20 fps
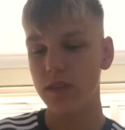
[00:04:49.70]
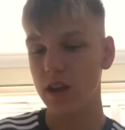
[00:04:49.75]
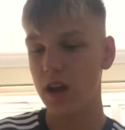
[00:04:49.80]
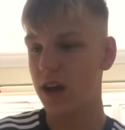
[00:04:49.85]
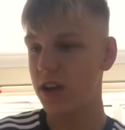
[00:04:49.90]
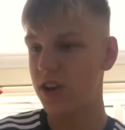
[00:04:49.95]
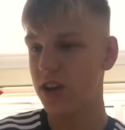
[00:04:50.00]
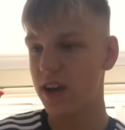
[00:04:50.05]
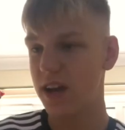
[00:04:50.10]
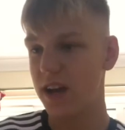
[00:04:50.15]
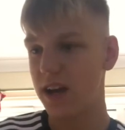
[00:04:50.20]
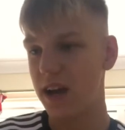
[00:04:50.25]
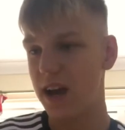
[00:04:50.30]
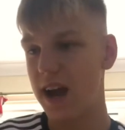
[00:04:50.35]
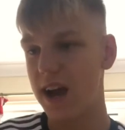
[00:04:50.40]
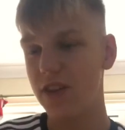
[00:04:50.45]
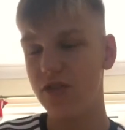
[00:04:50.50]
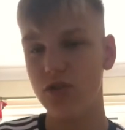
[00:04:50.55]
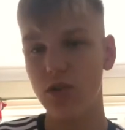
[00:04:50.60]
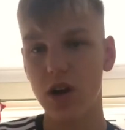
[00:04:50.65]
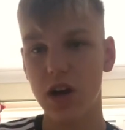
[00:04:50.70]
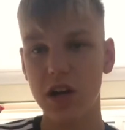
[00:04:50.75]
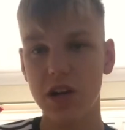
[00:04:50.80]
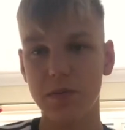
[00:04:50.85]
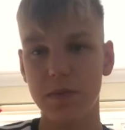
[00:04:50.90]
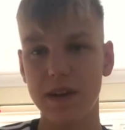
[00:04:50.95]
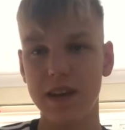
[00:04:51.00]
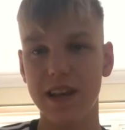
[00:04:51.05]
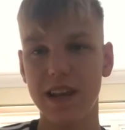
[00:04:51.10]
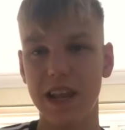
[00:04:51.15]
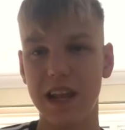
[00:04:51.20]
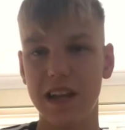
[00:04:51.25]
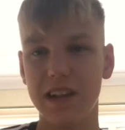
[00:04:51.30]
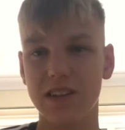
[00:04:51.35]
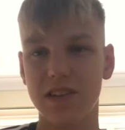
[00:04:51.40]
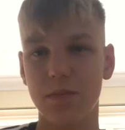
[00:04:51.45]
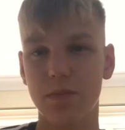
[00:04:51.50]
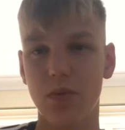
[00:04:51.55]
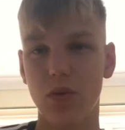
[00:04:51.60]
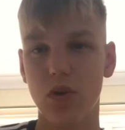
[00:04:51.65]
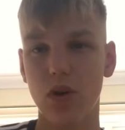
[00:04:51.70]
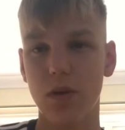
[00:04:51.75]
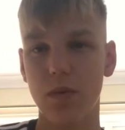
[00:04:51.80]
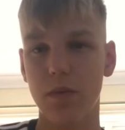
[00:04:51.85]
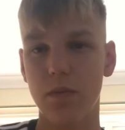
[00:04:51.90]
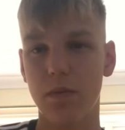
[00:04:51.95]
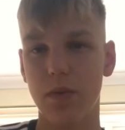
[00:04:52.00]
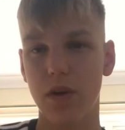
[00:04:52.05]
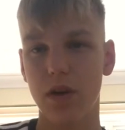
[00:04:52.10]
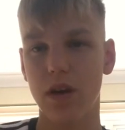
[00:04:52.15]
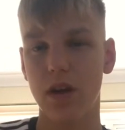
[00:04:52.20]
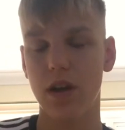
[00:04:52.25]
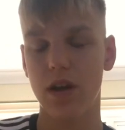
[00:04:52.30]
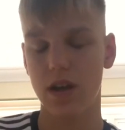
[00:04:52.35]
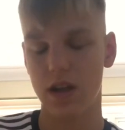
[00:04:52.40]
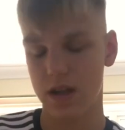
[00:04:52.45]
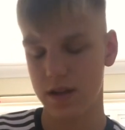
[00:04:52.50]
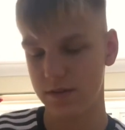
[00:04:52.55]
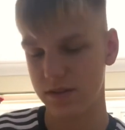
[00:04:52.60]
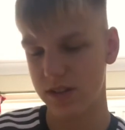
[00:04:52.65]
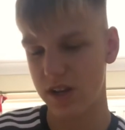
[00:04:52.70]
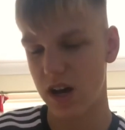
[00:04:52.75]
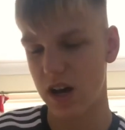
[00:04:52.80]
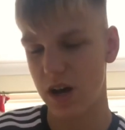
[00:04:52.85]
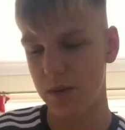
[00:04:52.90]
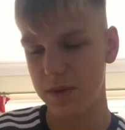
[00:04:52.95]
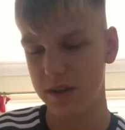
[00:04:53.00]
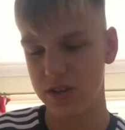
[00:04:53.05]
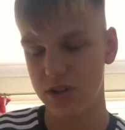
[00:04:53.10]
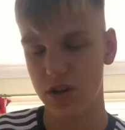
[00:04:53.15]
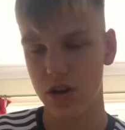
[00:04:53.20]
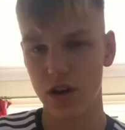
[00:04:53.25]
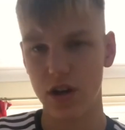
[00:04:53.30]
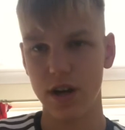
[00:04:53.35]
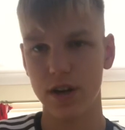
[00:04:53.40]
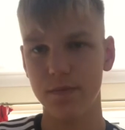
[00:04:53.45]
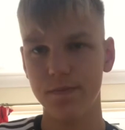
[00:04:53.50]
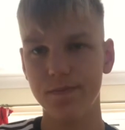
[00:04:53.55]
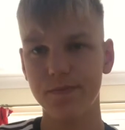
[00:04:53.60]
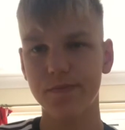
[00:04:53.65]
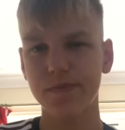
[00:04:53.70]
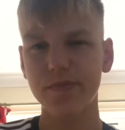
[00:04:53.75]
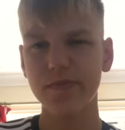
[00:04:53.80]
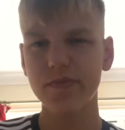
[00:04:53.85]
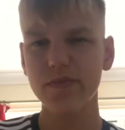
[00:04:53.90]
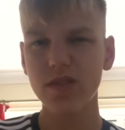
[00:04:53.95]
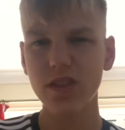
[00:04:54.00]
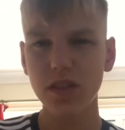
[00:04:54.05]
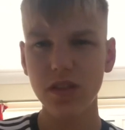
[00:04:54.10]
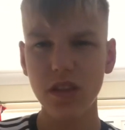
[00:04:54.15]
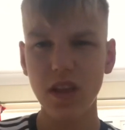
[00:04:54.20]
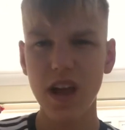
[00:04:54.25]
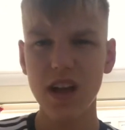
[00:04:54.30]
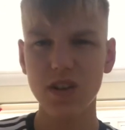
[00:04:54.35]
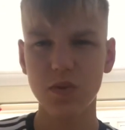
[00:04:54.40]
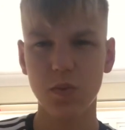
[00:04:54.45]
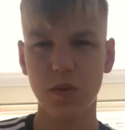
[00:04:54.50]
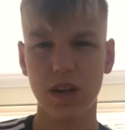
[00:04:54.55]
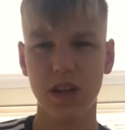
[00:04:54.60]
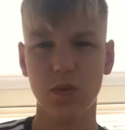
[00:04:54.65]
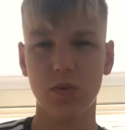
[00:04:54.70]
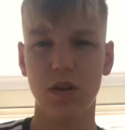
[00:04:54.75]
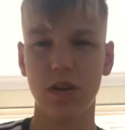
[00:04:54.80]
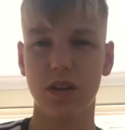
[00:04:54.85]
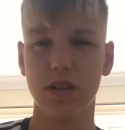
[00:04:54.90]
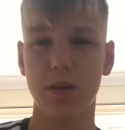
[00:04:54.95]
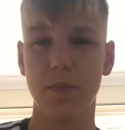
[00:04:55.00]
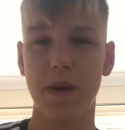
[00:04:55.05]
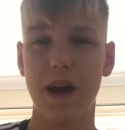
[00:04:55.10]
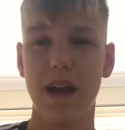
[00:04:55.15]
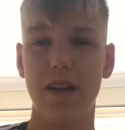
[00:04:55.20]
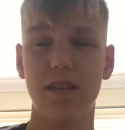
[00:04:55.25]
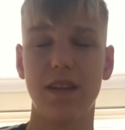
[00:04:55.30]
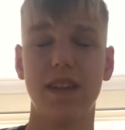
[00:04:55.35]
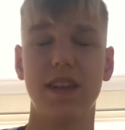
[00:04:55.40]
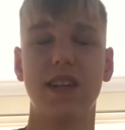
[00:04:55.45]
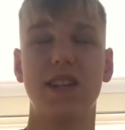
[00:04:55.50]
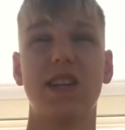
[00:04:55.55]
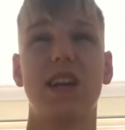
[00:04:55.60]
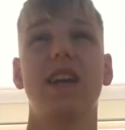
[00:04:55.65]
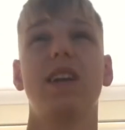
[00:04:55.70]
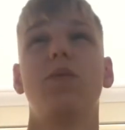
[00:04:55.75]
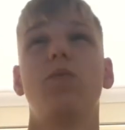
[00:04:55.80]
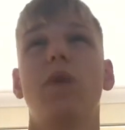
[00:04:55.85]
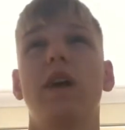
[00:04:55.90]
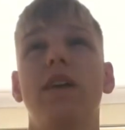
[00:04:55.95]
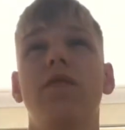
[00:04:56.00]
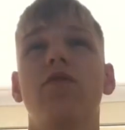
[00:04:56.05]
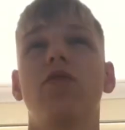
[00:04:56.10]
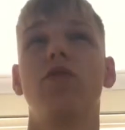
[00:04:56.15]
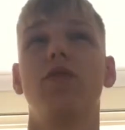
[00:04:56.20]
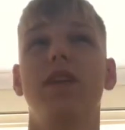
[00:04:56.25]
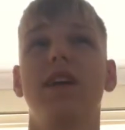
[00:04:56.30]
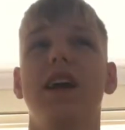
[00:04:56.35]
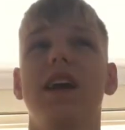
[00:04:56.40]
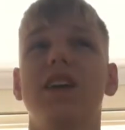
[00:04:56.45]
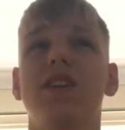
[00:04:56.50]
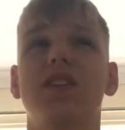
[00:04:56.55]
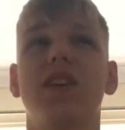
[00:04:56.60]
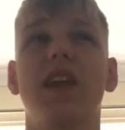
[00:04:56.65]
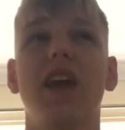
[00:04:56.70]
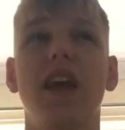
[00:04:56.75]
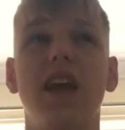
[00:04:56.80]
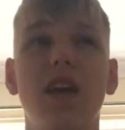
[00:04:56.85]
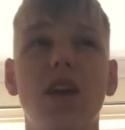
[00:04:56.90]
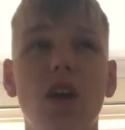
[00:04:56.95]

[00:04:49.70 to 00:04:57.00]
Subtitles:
and yeah, Andre Ayew has been linked to Derby. Sorry, that's a weird one because apparently they signed Wayne Rooney yesterday.